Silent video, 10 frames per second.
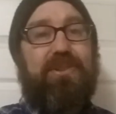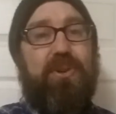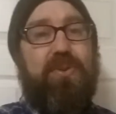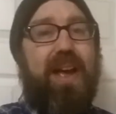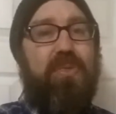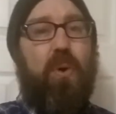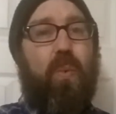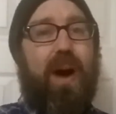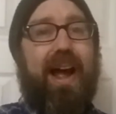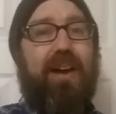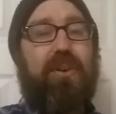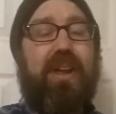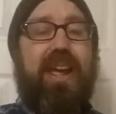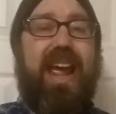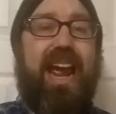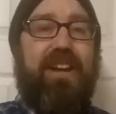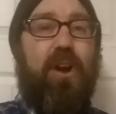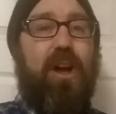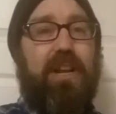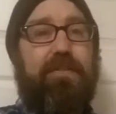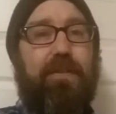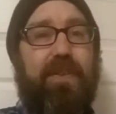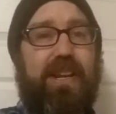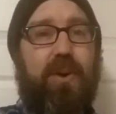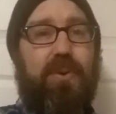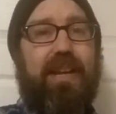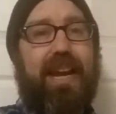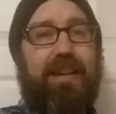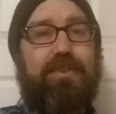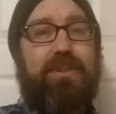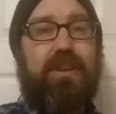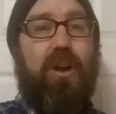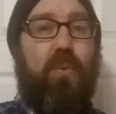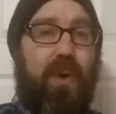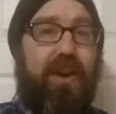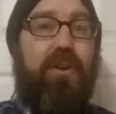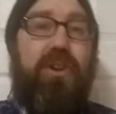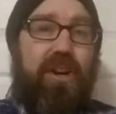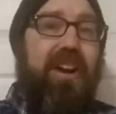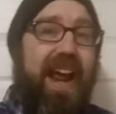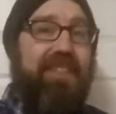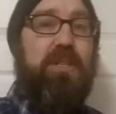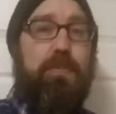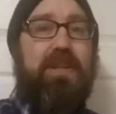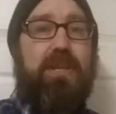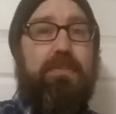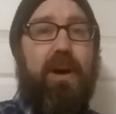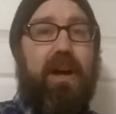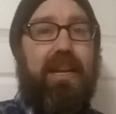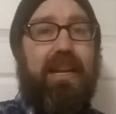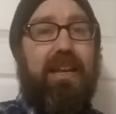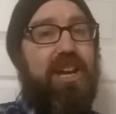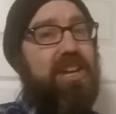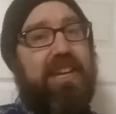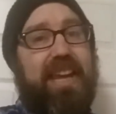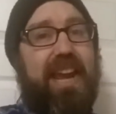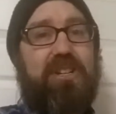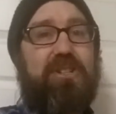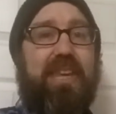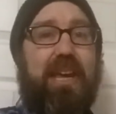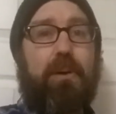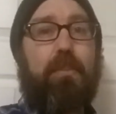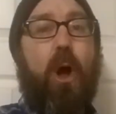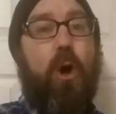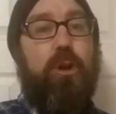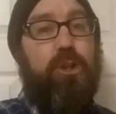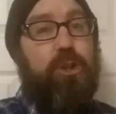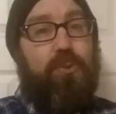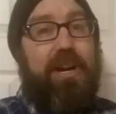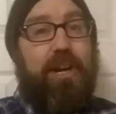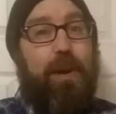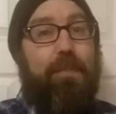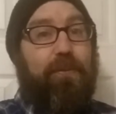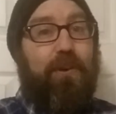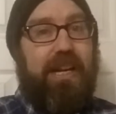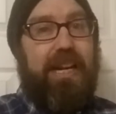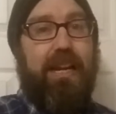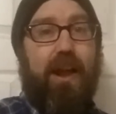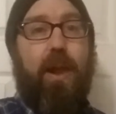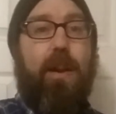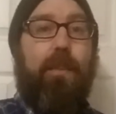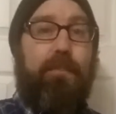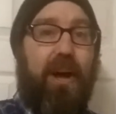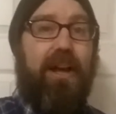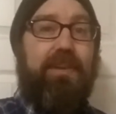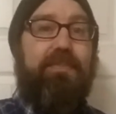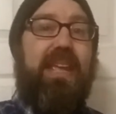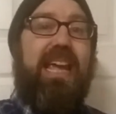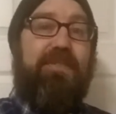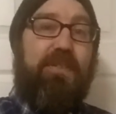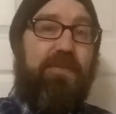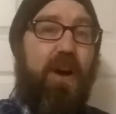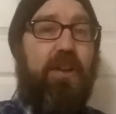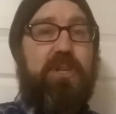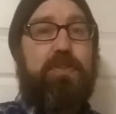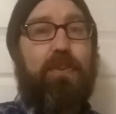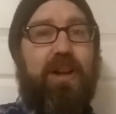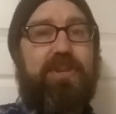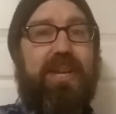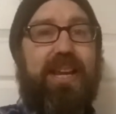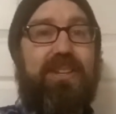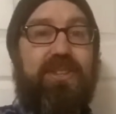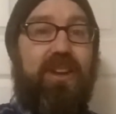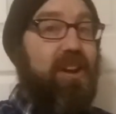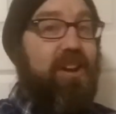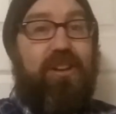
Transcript: so you're out in the wild and you're hunting for video games. Well, you're going to have to spend some money. You can't just get them straight up free, but if you follow this process,